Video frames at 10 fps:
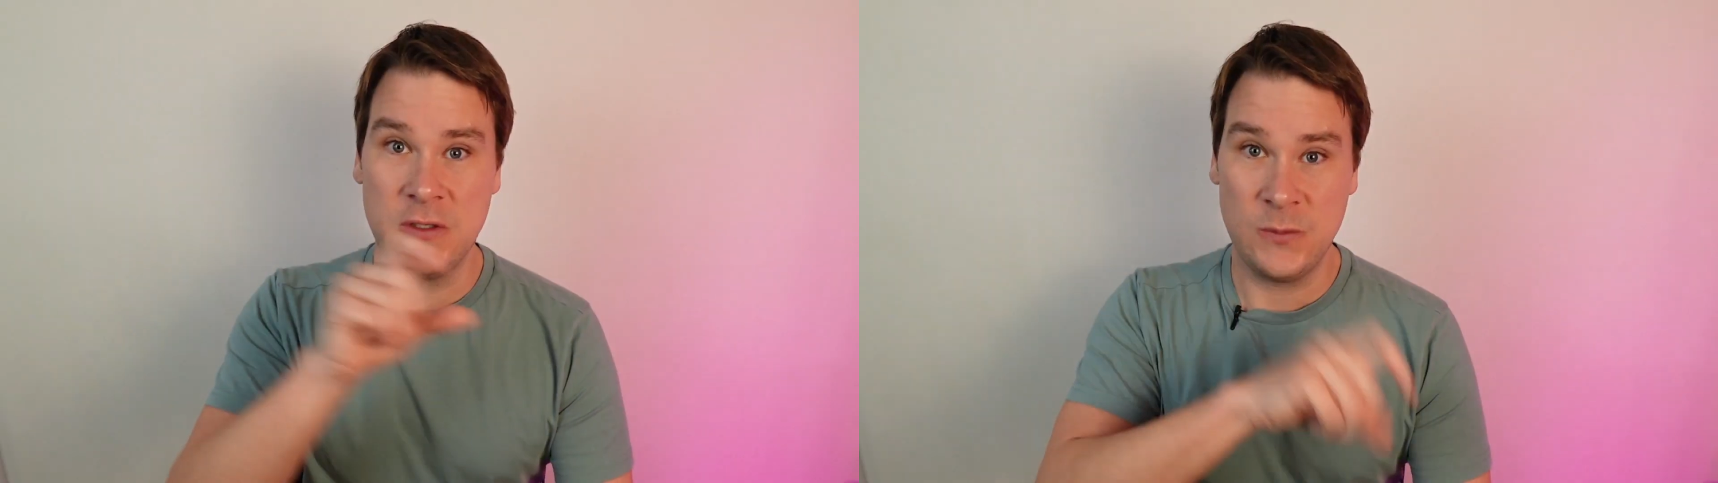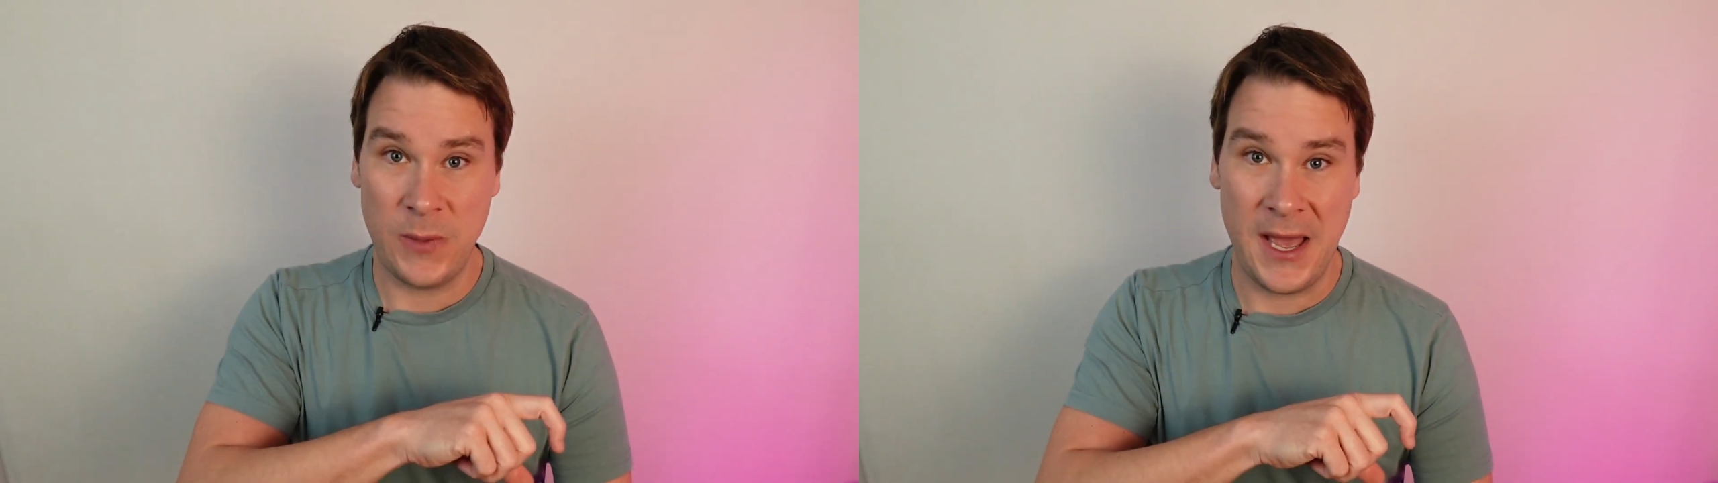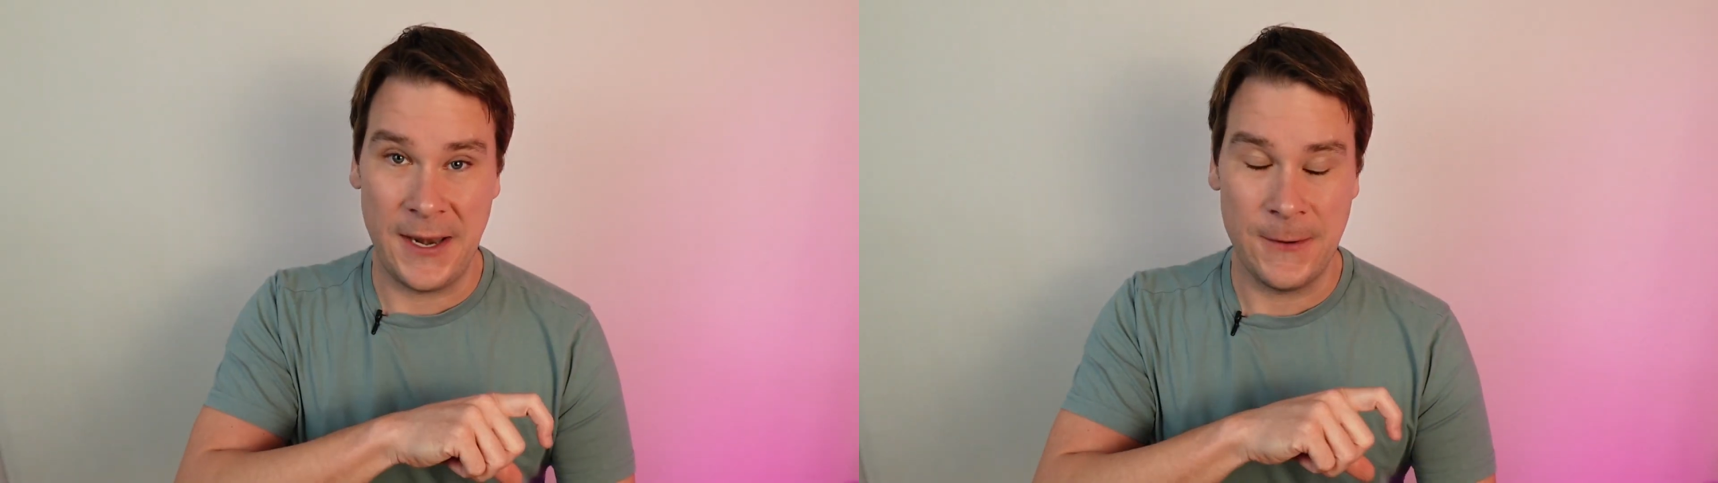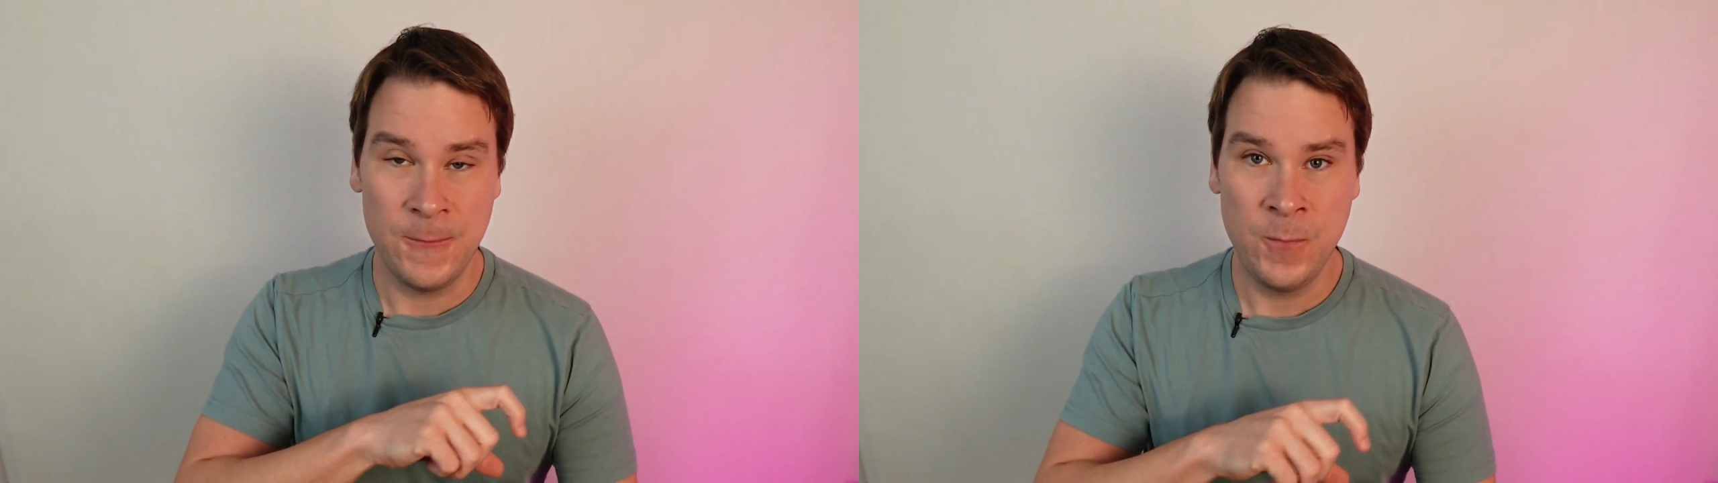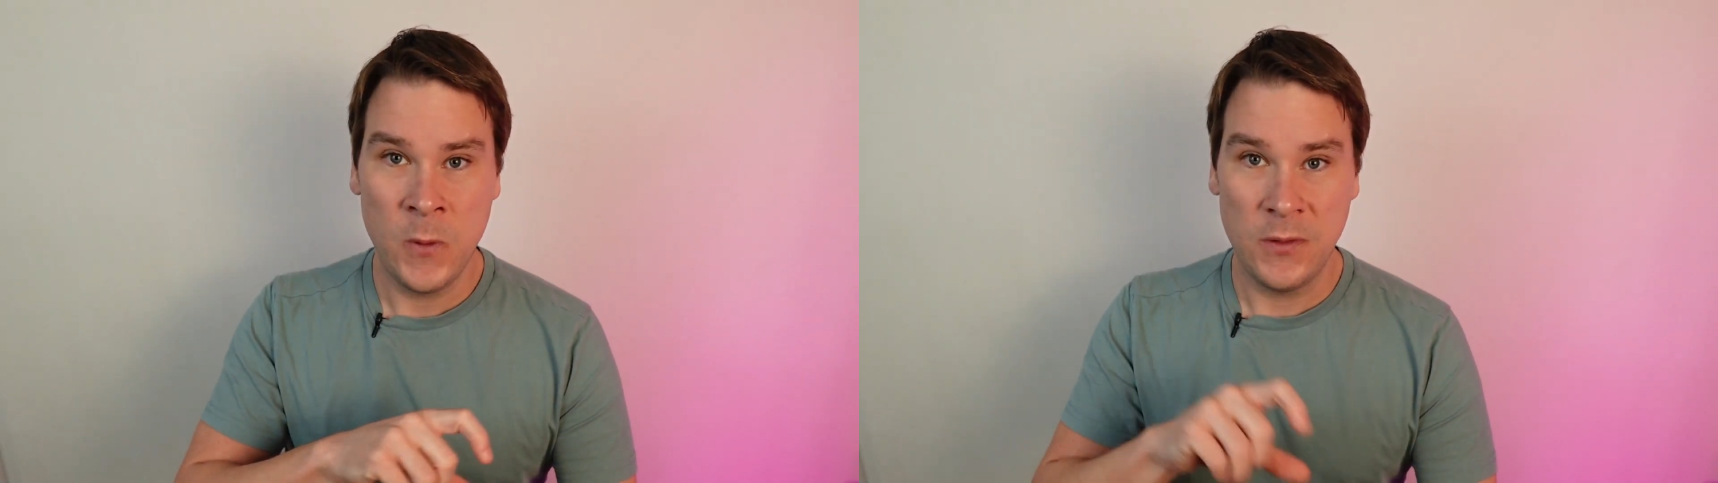span.
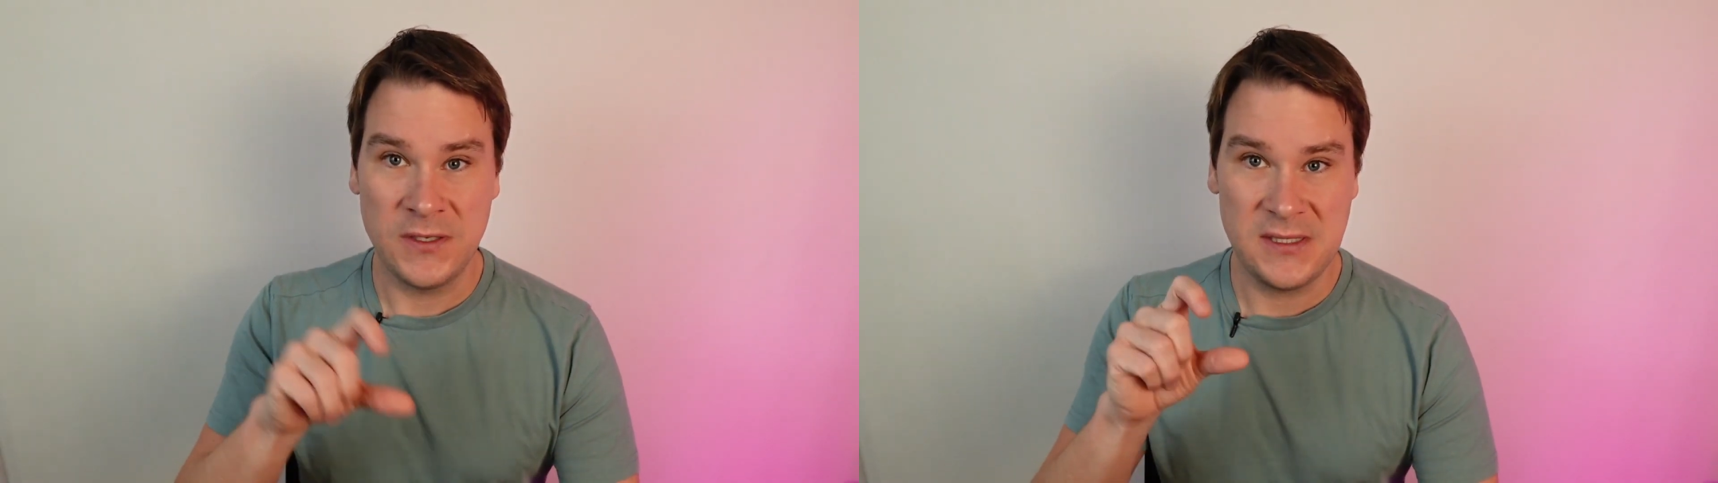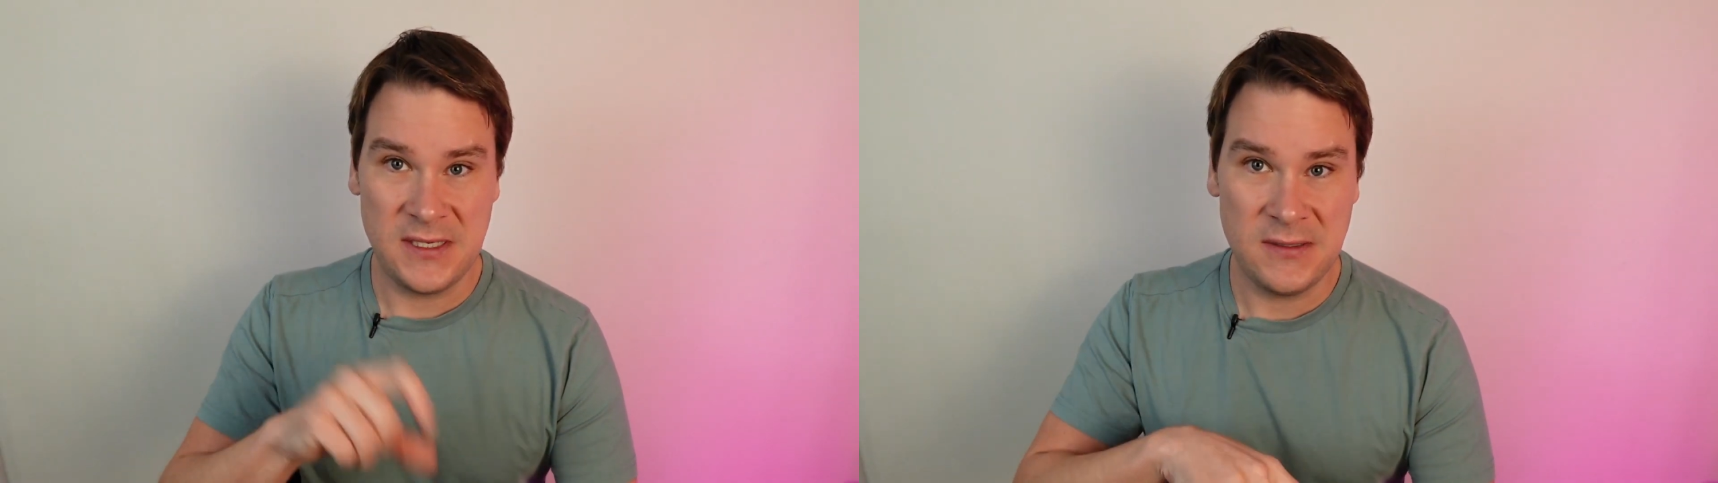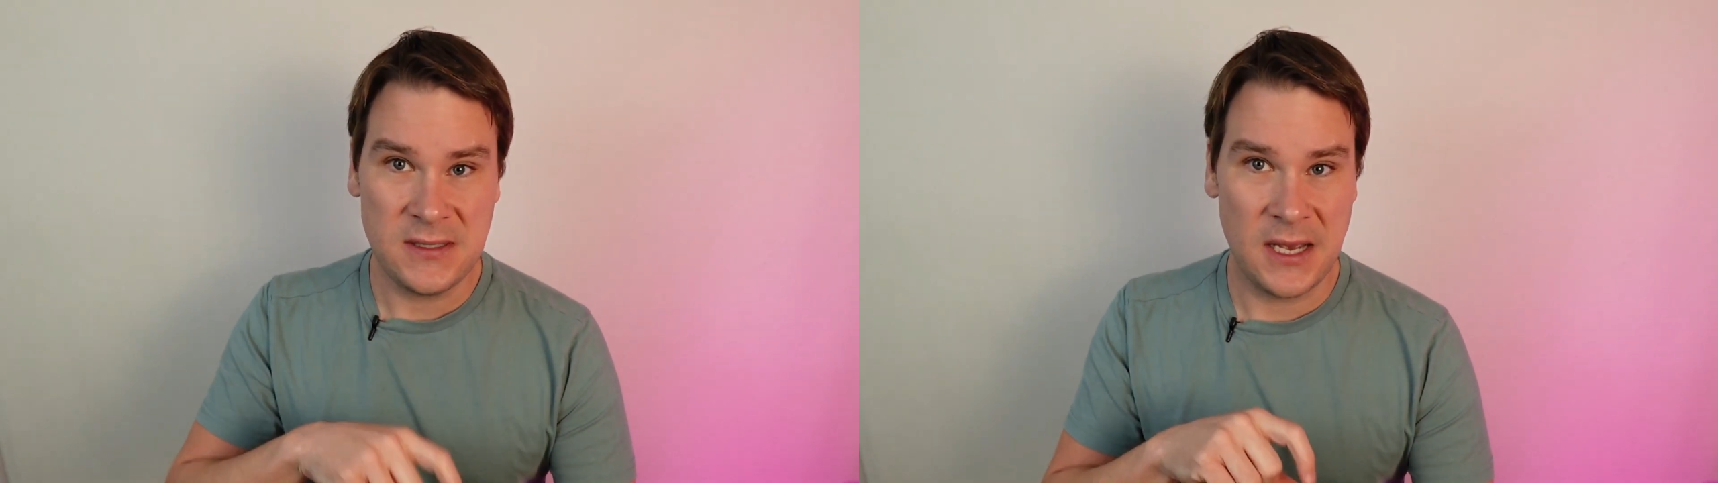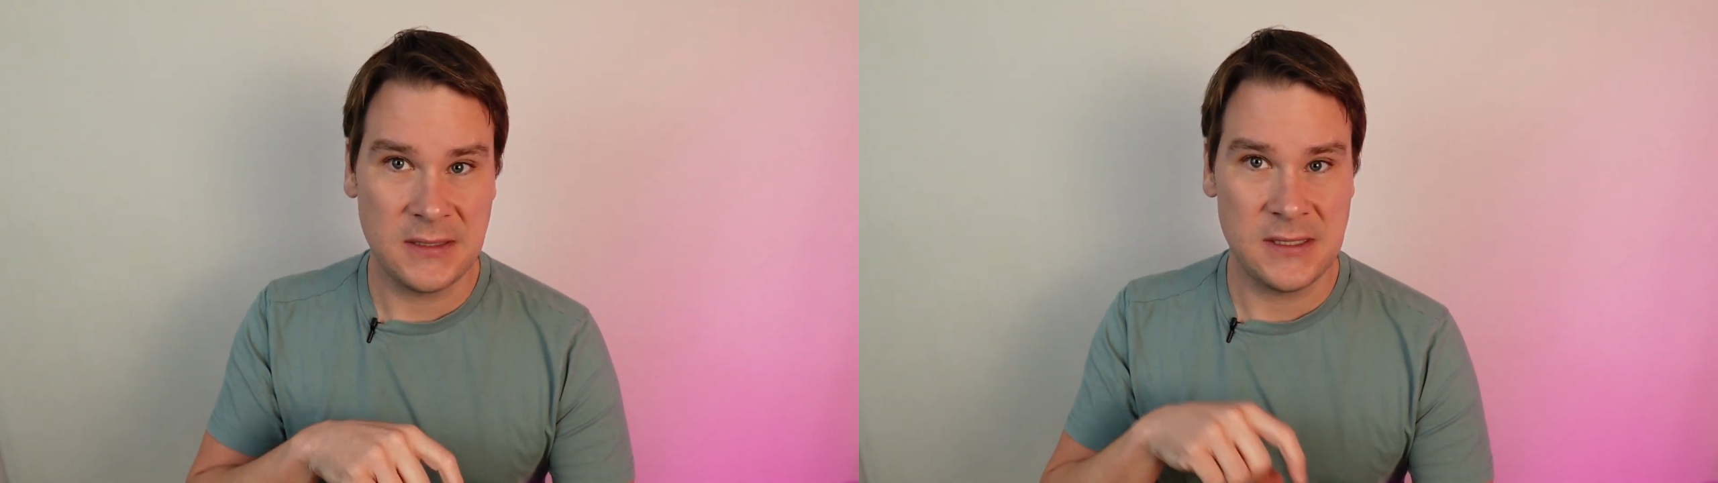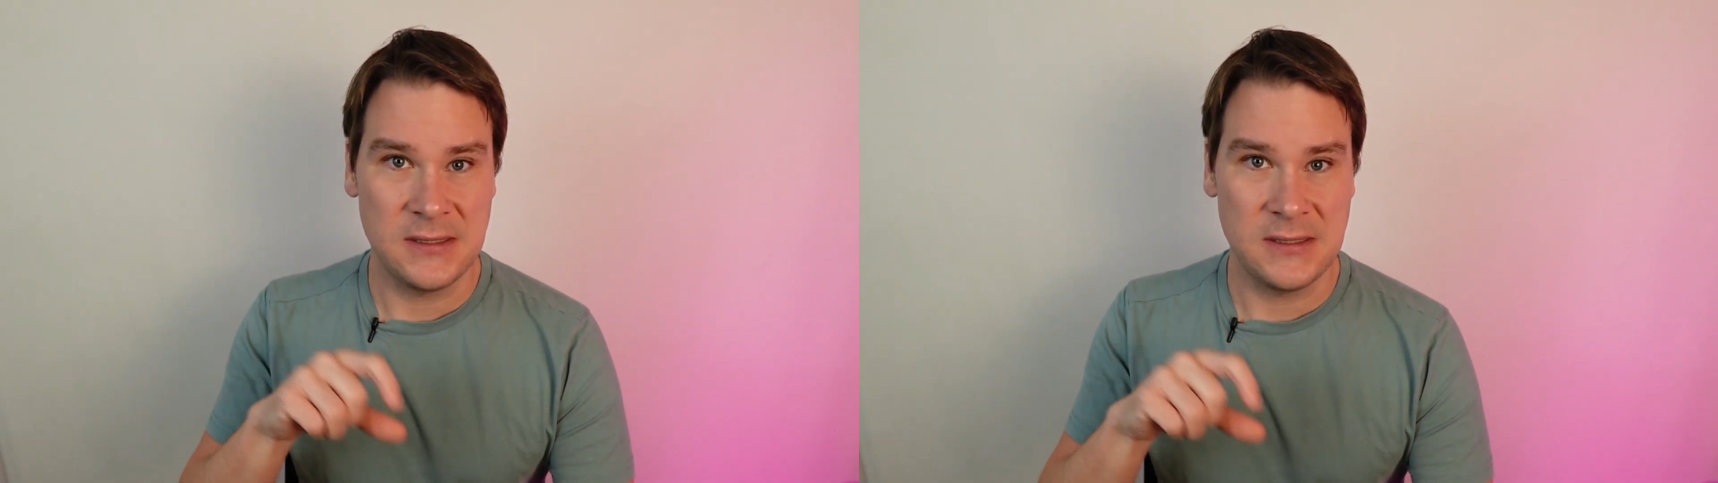The syntax